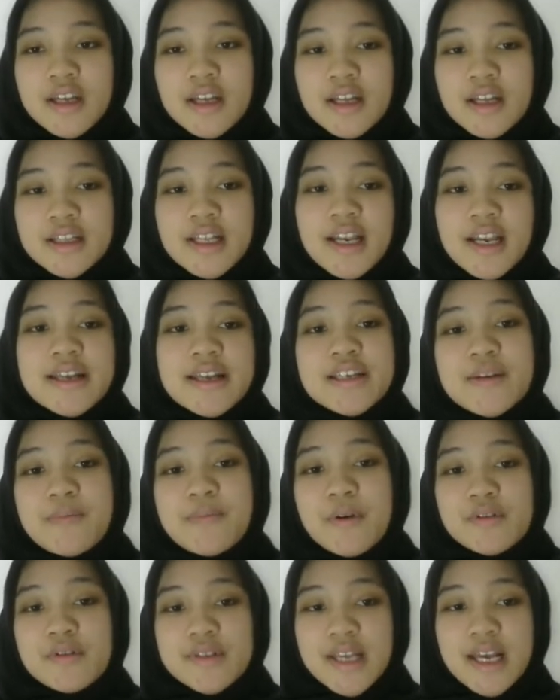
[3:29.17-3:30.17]
The NIG
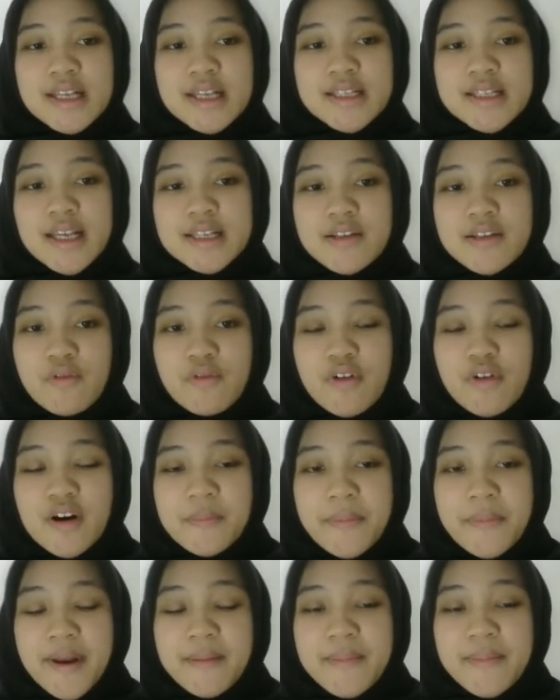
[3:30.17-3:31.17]
process is a
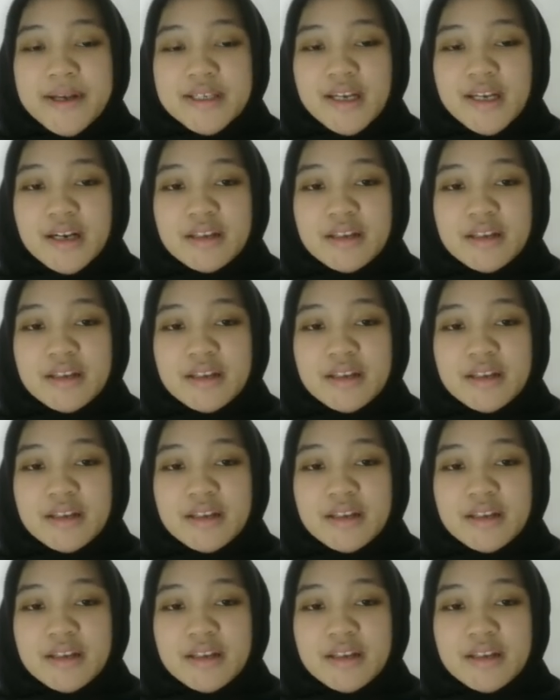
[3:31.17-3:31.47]
4-parameter